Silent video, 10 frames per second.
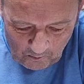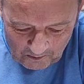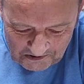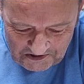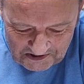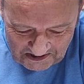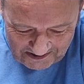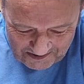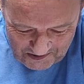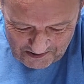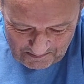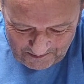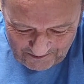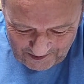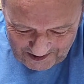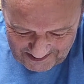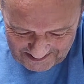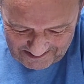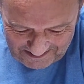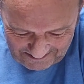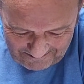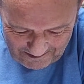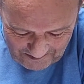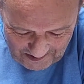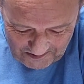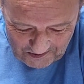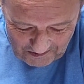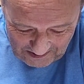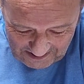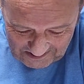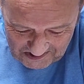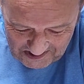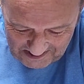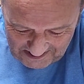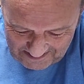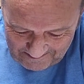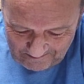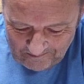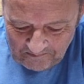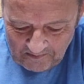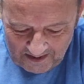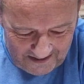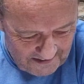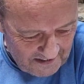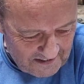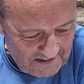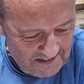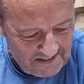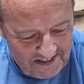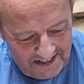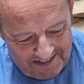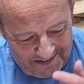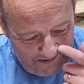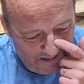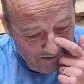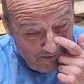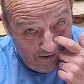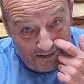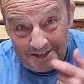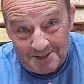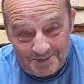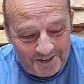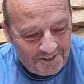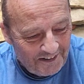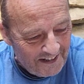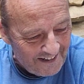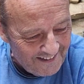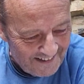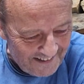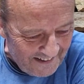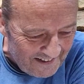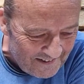1-star TripAdvisor review, Craig G. 19th the 8th, 23. Nice one, Craig, I like